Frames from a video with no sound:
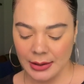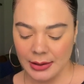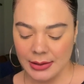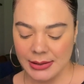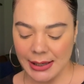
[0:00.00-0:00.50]

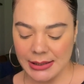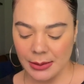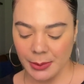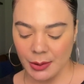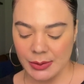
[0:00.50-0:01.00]
Sex
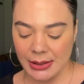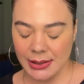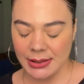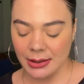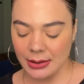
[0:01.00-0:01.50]
abuse is
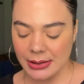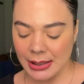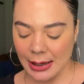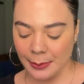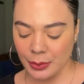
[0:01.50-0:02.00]
still a
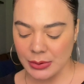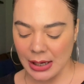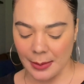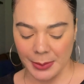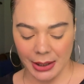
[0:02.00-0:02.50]
taboo
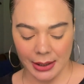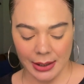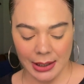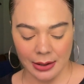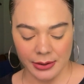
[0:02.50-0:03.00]
topic
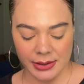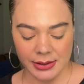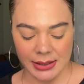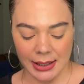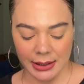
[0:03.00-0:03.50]
in our
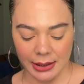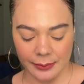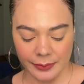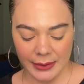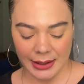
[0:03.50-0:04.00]
society.
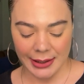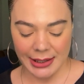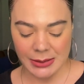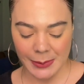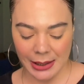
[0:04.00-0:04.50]

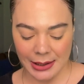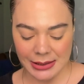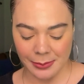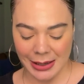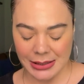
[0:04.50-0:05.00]
It's because
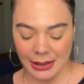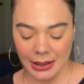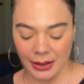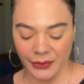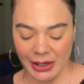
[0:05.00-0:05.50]
it makes
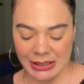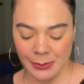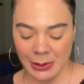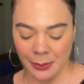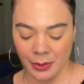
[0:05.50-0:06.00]
unaffected
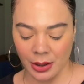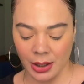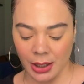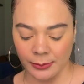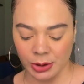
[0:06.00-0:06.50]
people
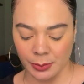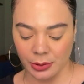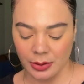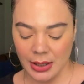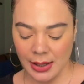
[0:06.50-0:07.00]

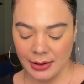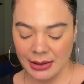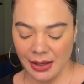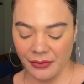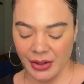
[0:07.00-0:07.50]
uncomfortable
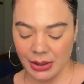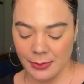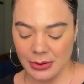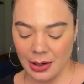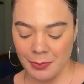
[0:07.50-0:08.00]
that victims
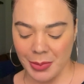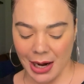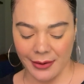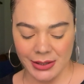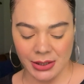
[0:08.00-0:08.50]
are
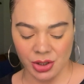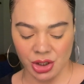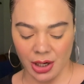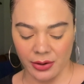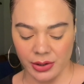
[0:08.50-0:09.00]
embarrassed to
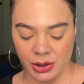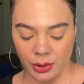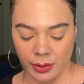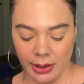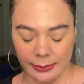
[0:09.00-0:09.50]
share their
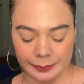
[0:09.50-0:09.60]
story.